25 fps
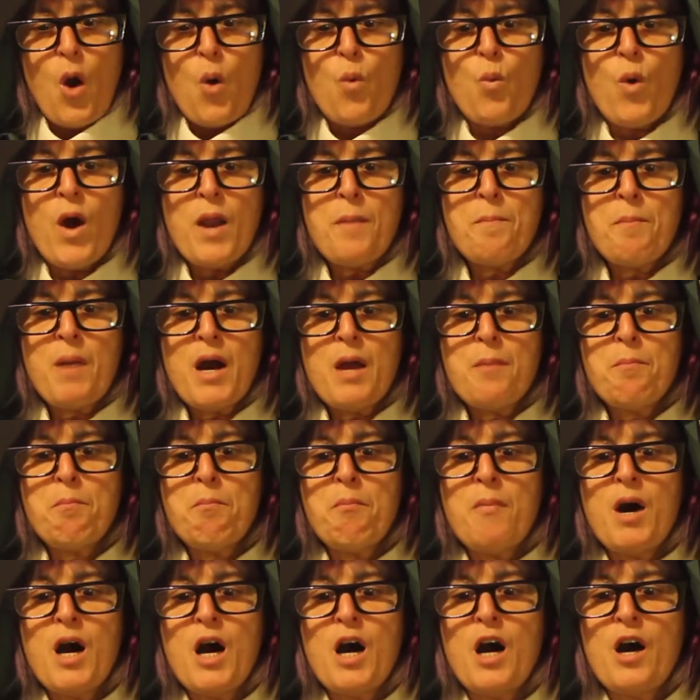when my
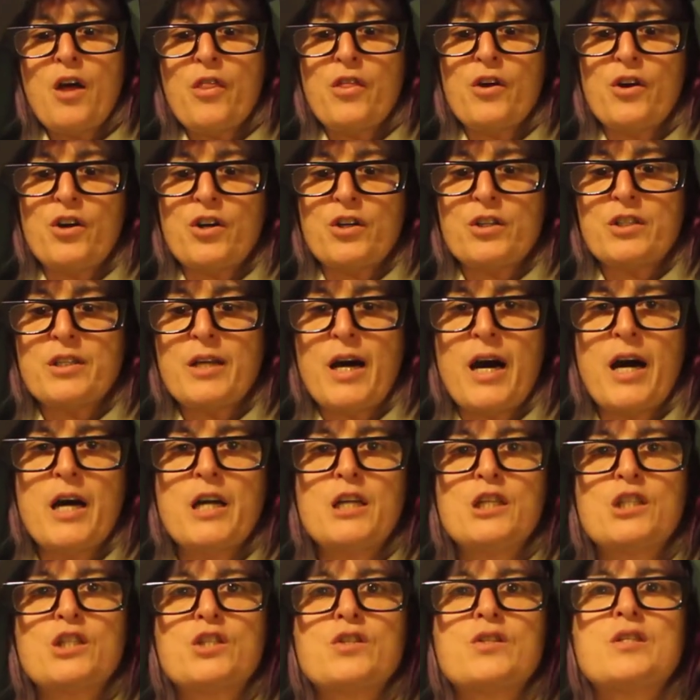mother
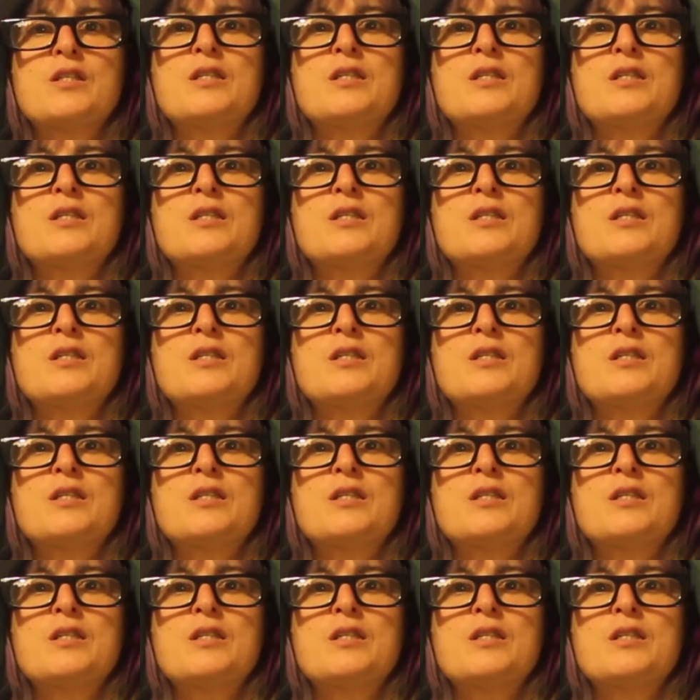died to